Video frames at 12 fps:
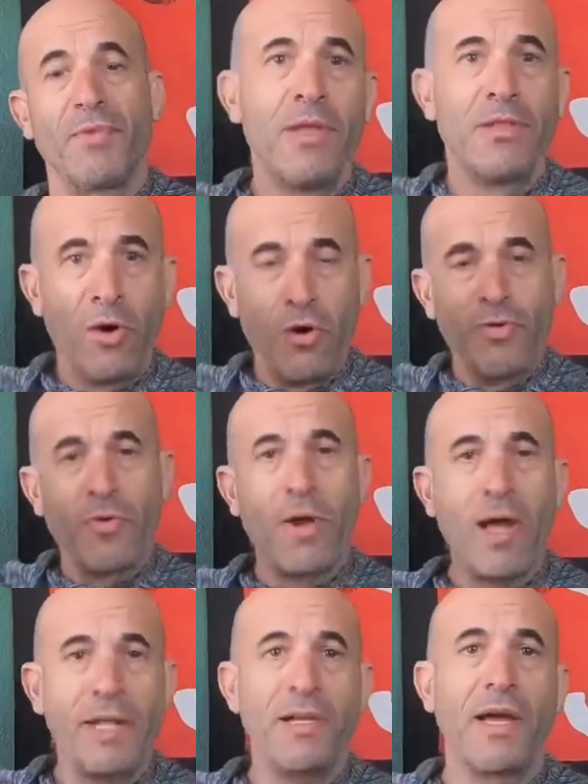The
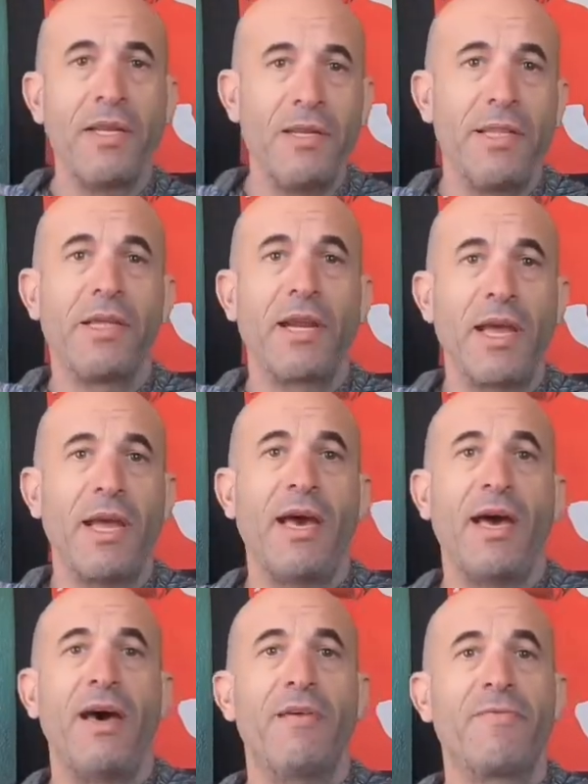overriding idea that I
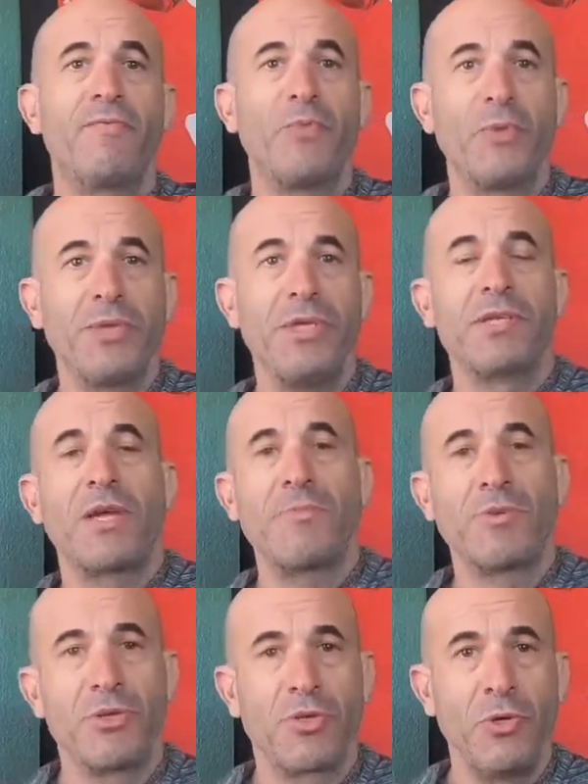have with these types
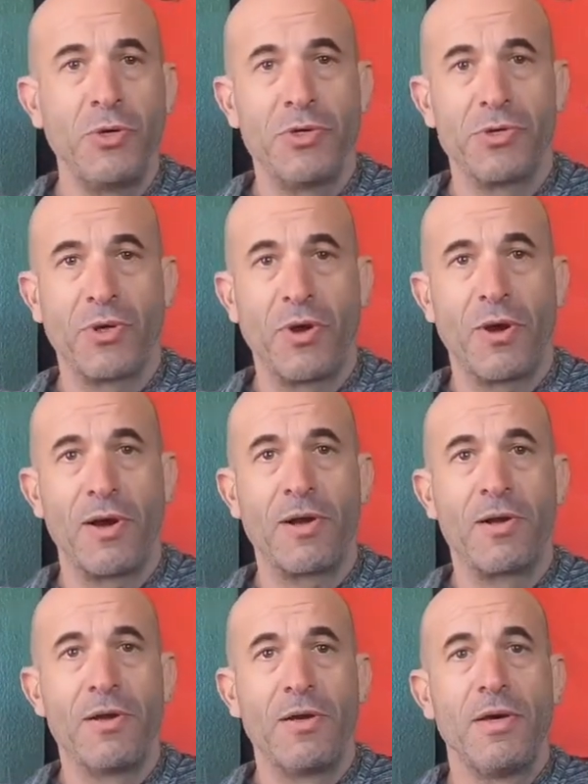of scooters are